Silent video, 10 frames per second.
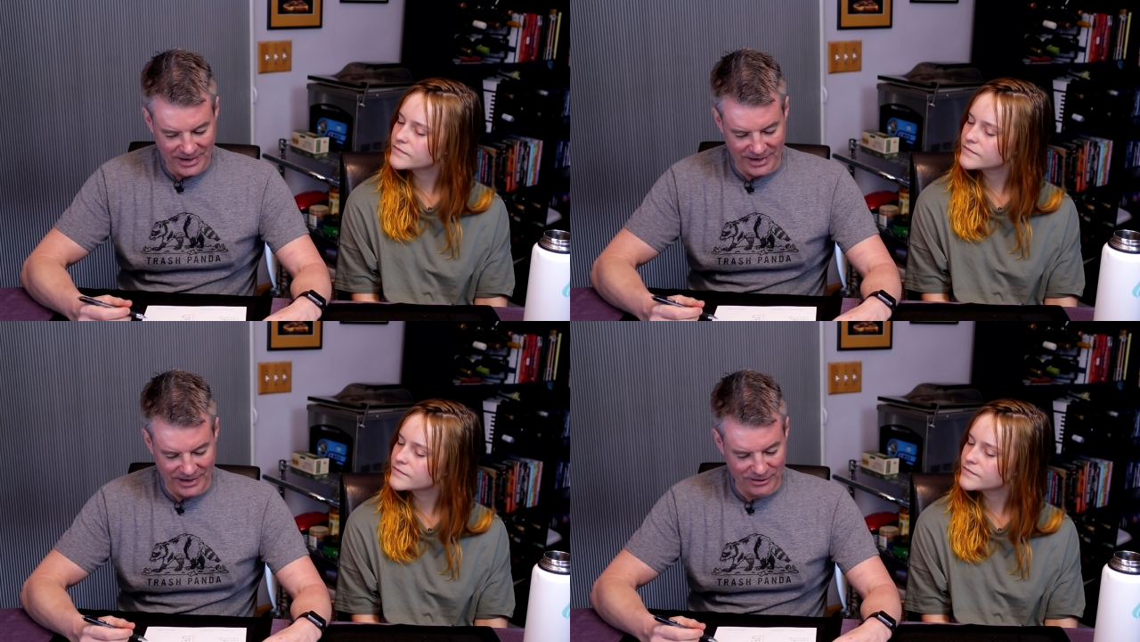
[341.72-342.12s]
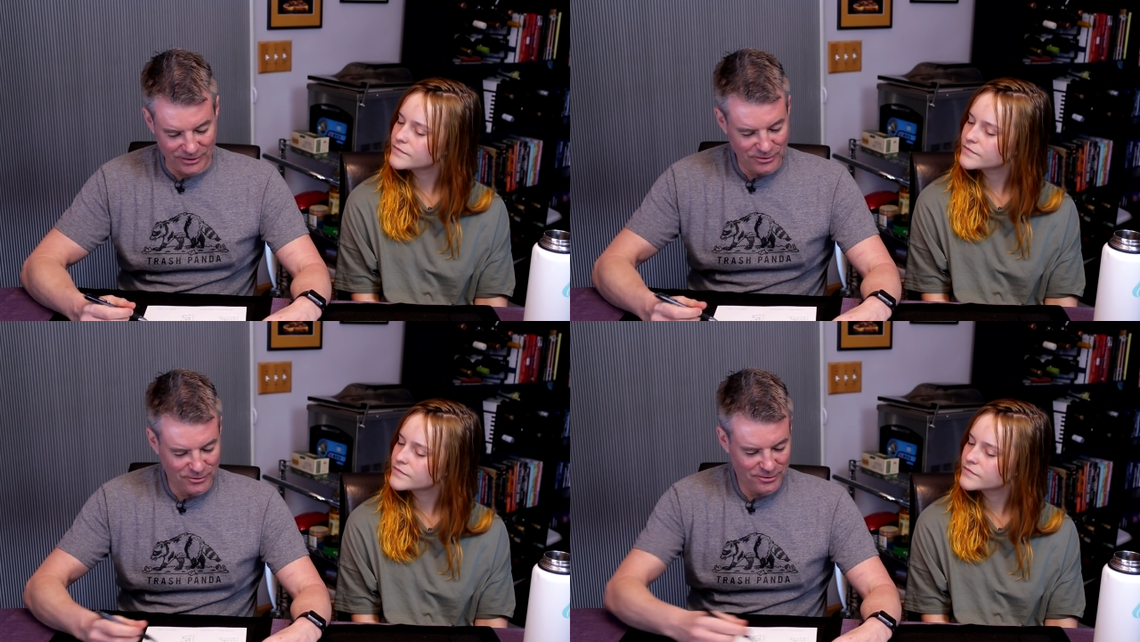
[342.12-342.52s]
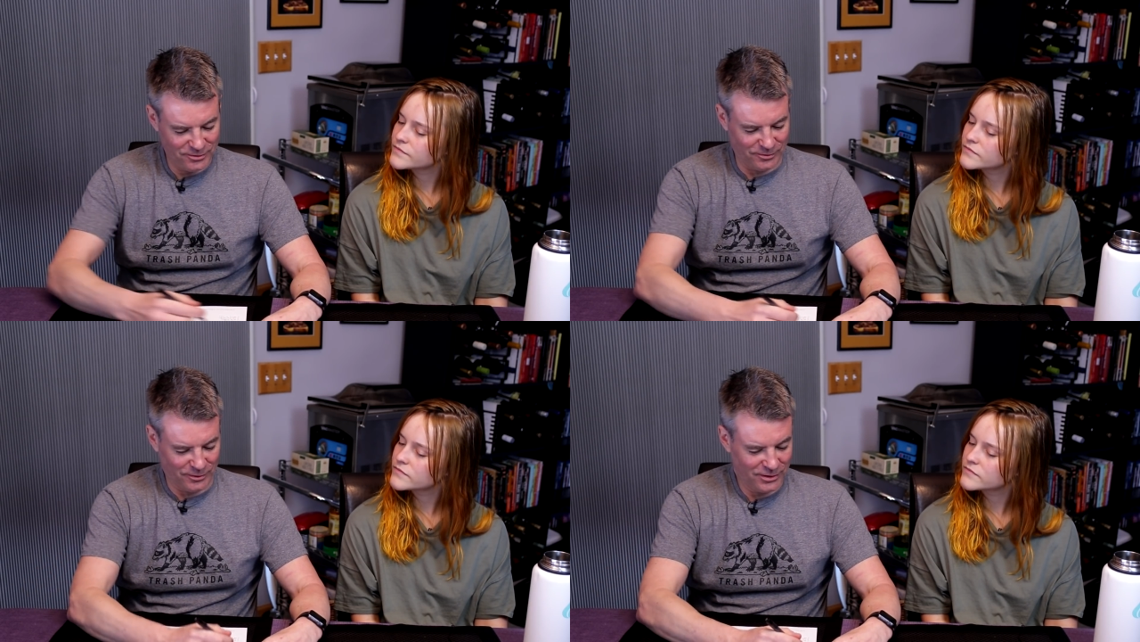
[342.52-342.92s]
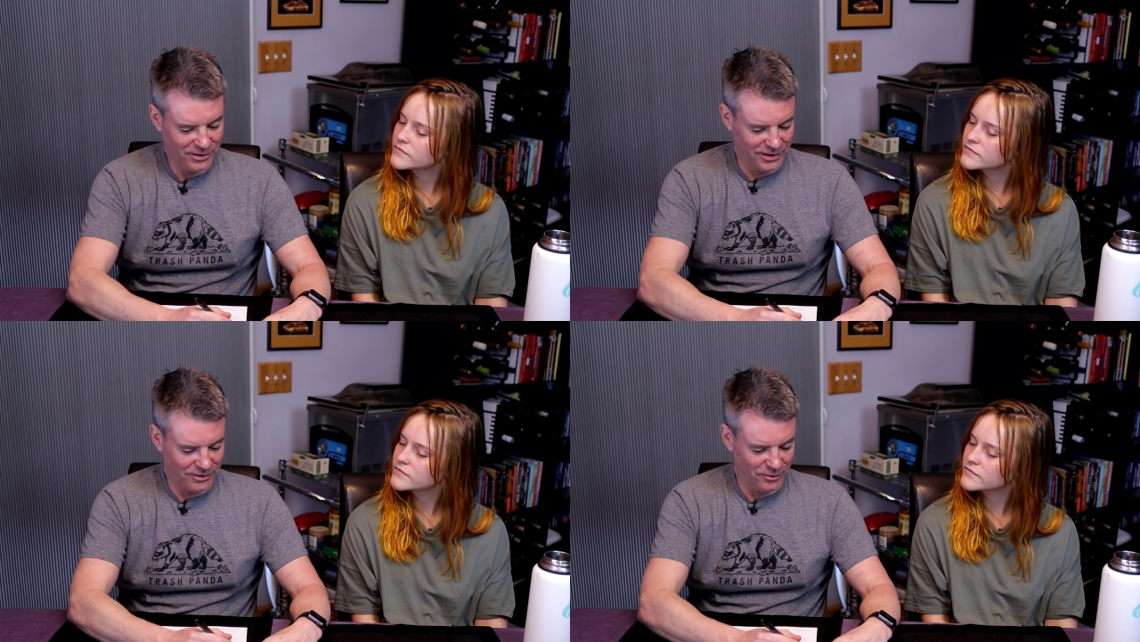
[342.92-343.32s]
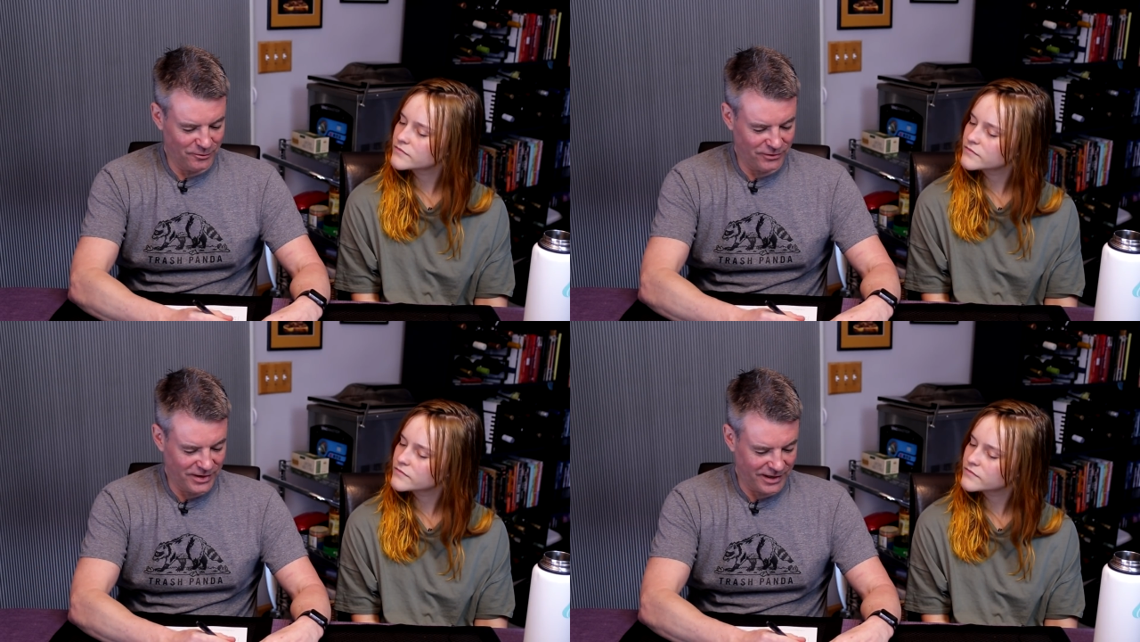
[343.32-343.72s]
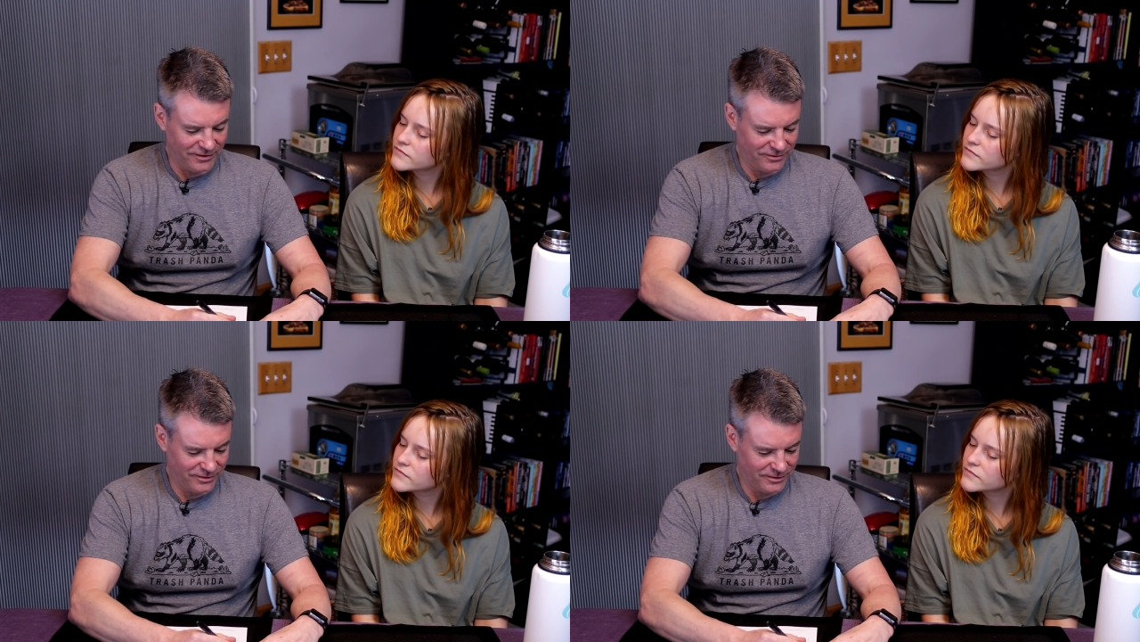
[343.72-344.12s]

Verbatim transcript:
Speaker 1: And you were in group five.